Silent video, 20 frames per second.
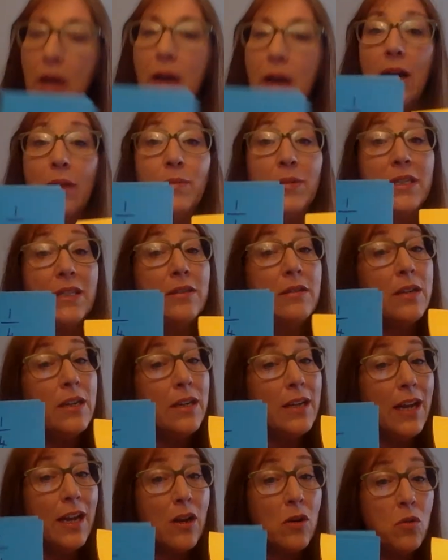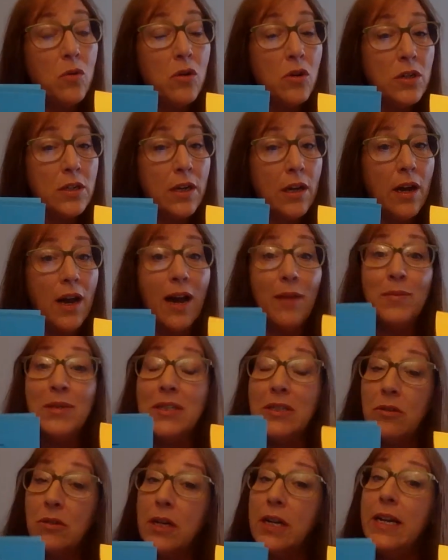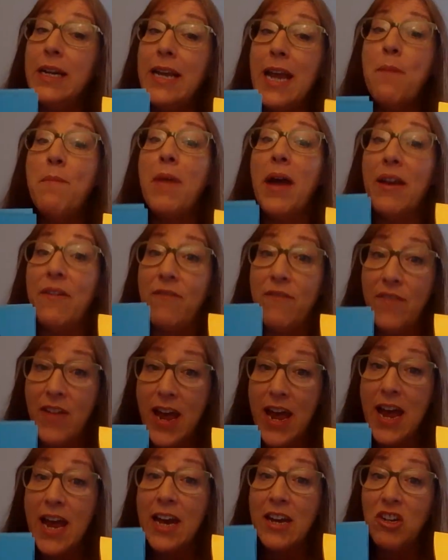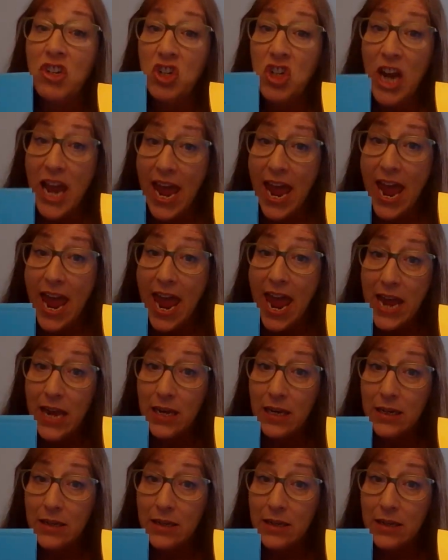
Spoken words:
I'm still going to get a 1/4. I'm still going to get my fair share,